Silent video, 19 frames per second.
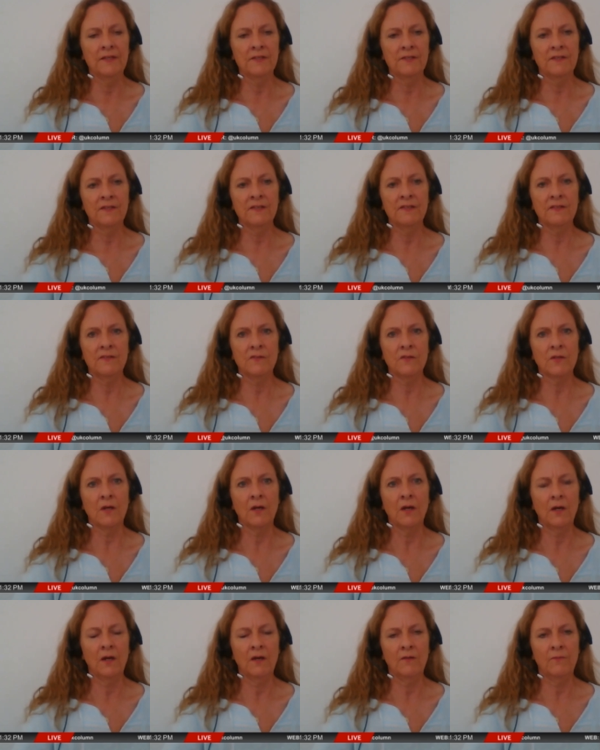this is
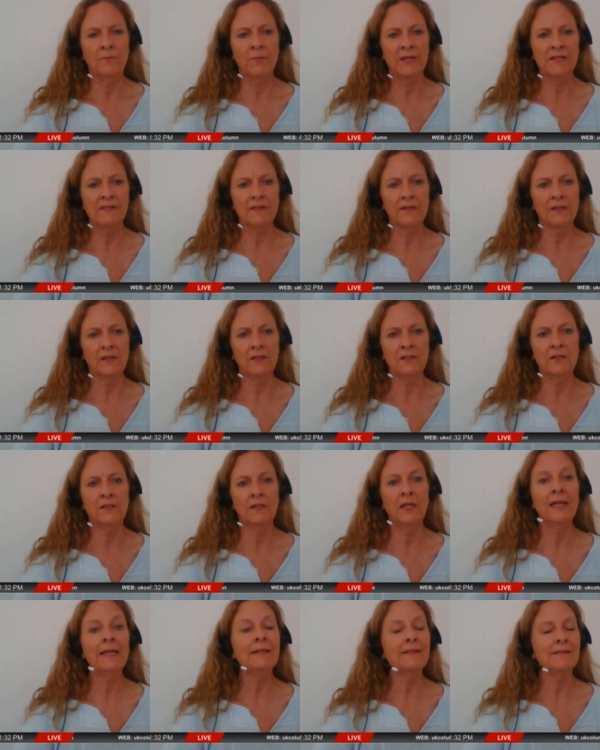basically the
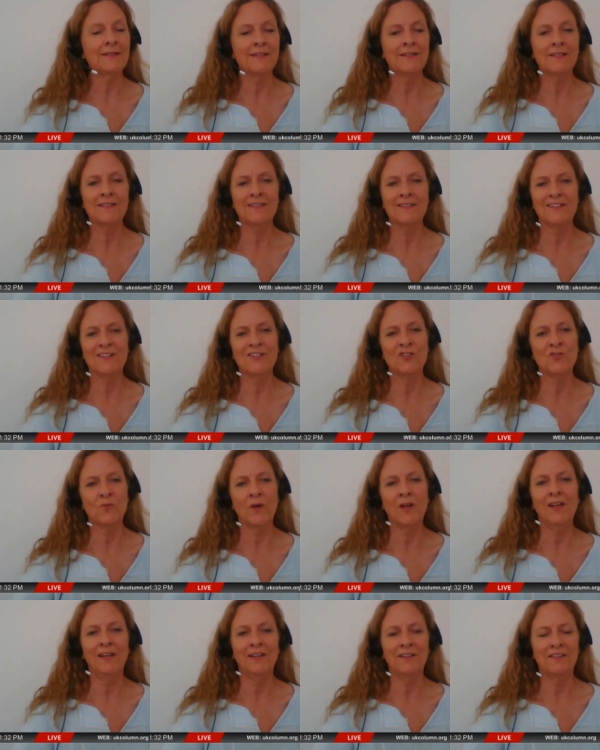latest
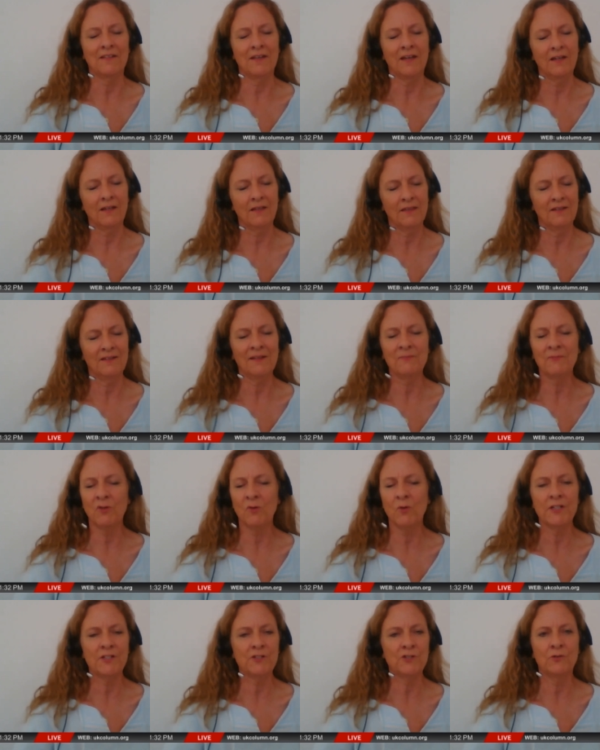Israeli attack that I'm
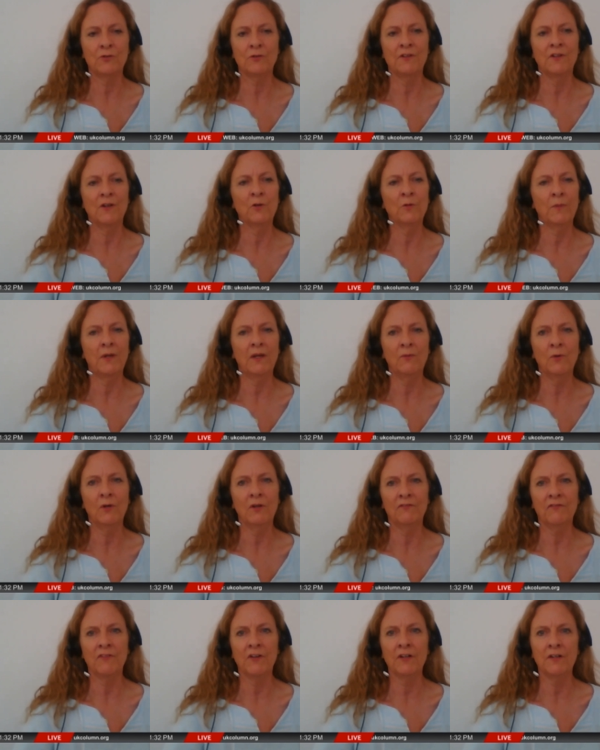quite sure nobody will
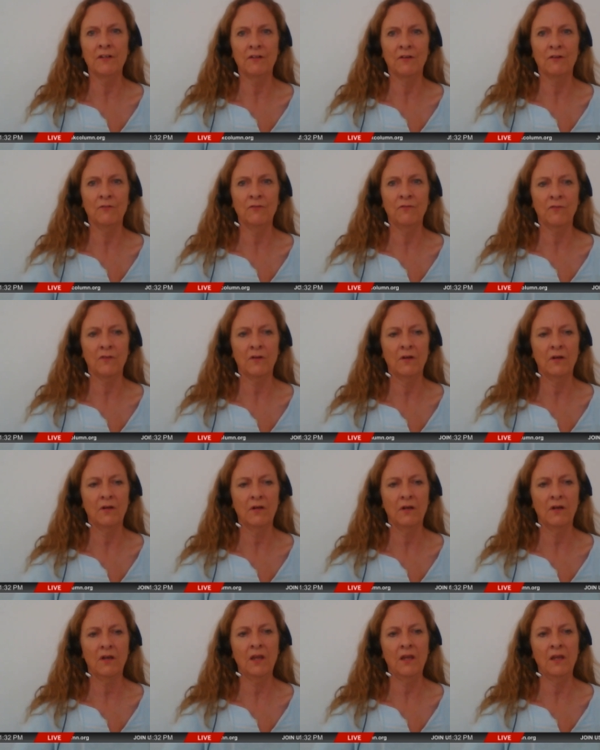have heard of
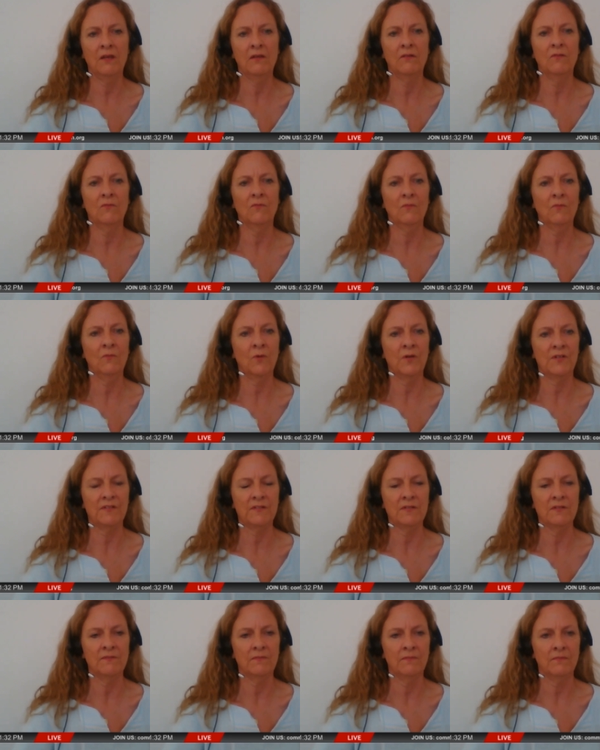in
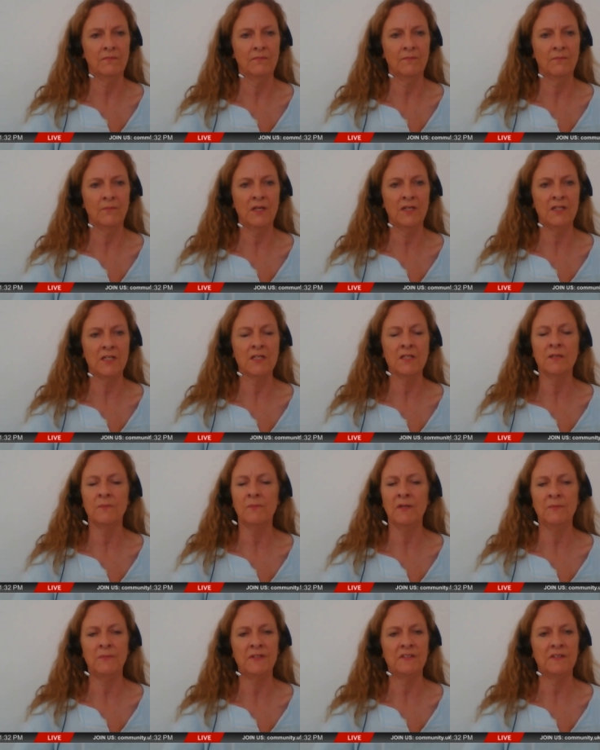Western media. The
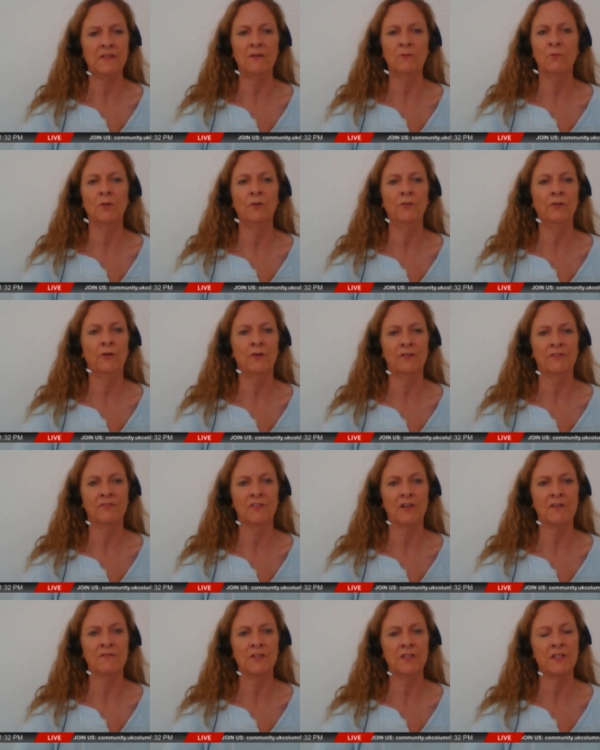BBC will not have
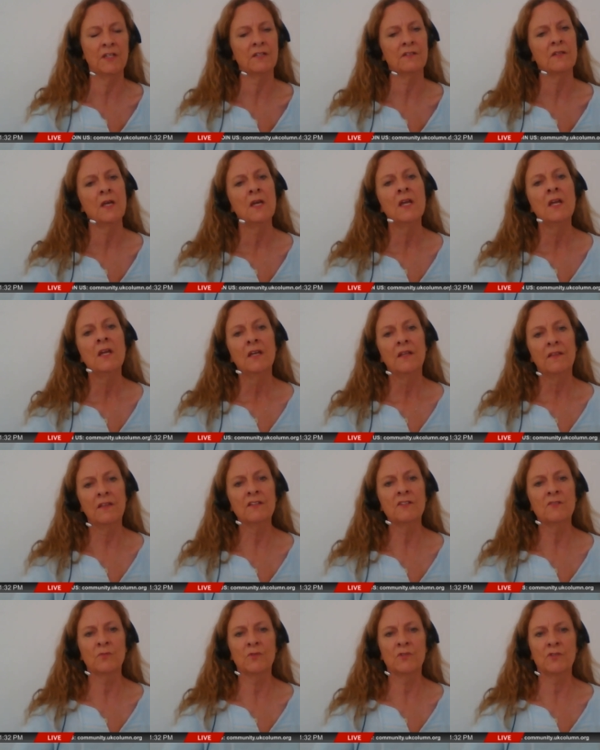covered this.
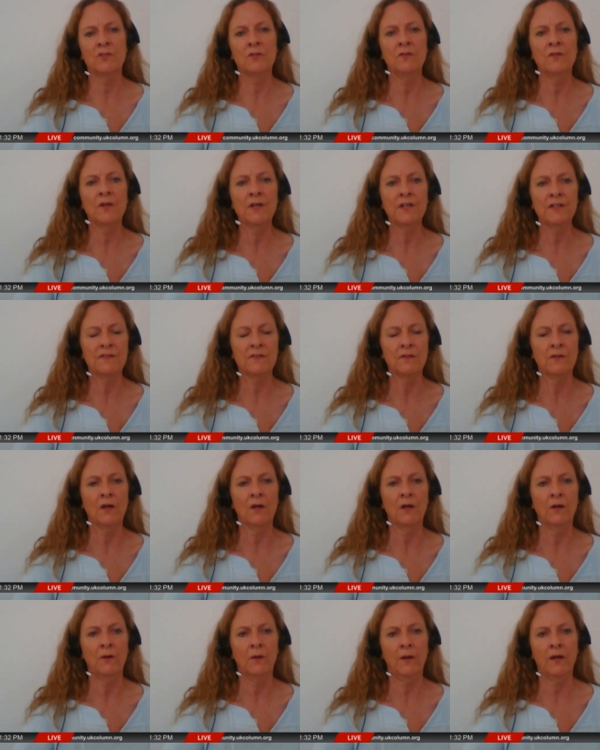This was 2 nights
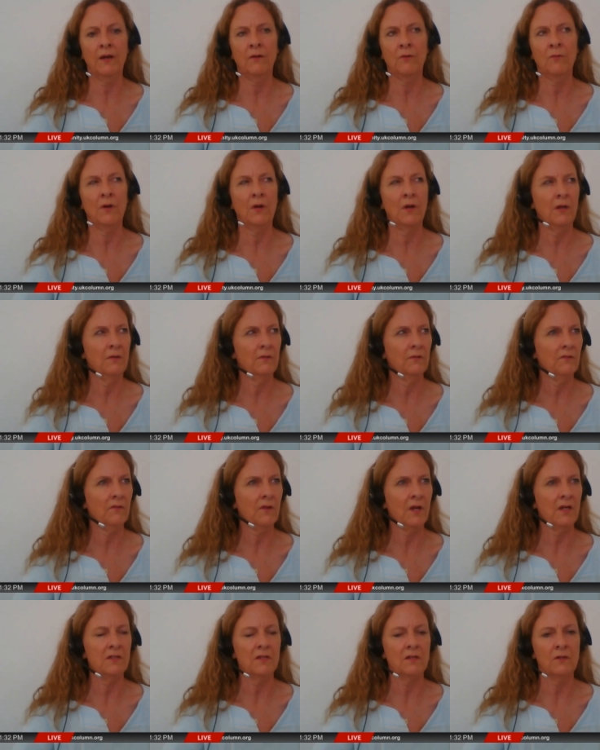ago at around
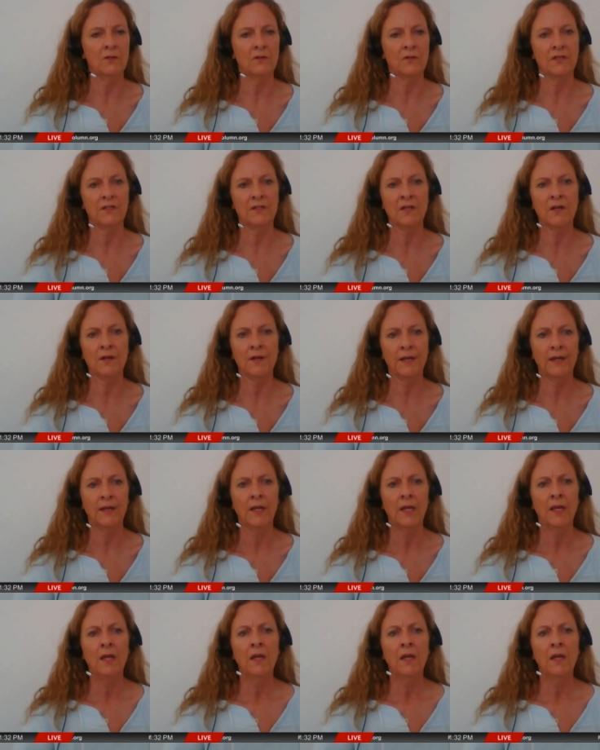8 o'clock at night.